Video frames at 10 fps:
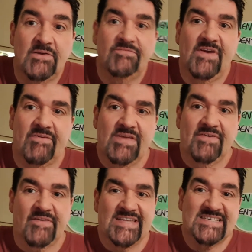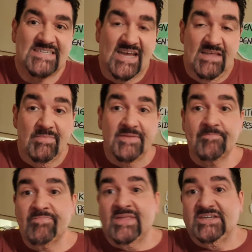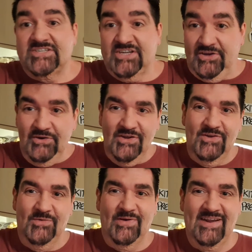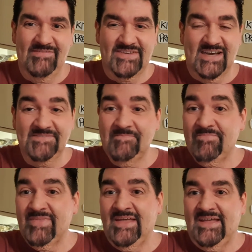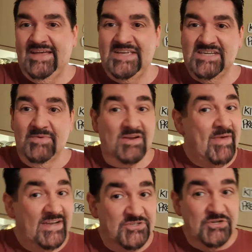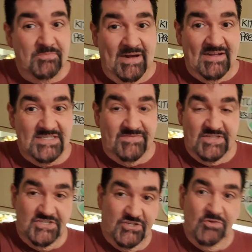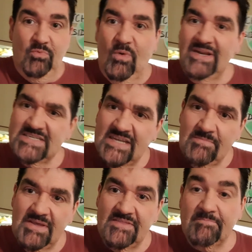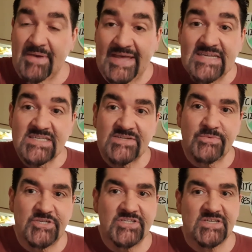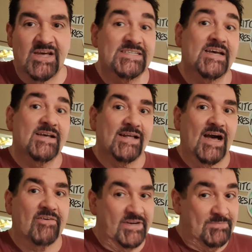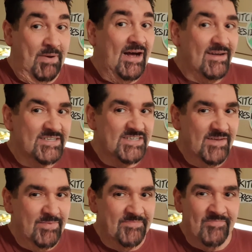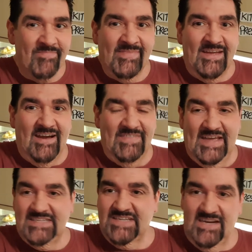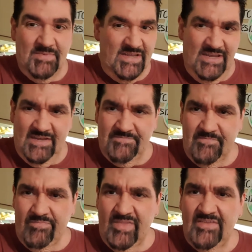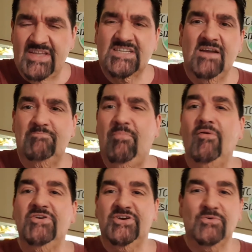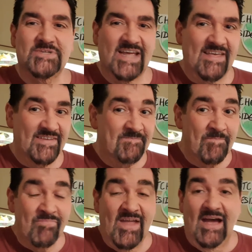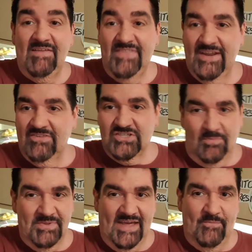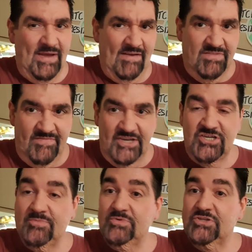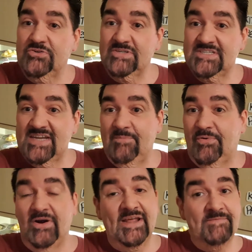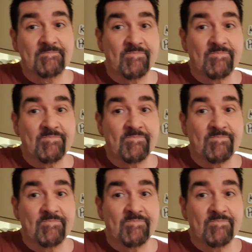very, very samey. So what I've done is I'm going to make 2 parts of this soup. One is going to be the base, which is a nice curried parsnip, and that's going to bond it all together. And then on top of that, we have the vegetables cooked separately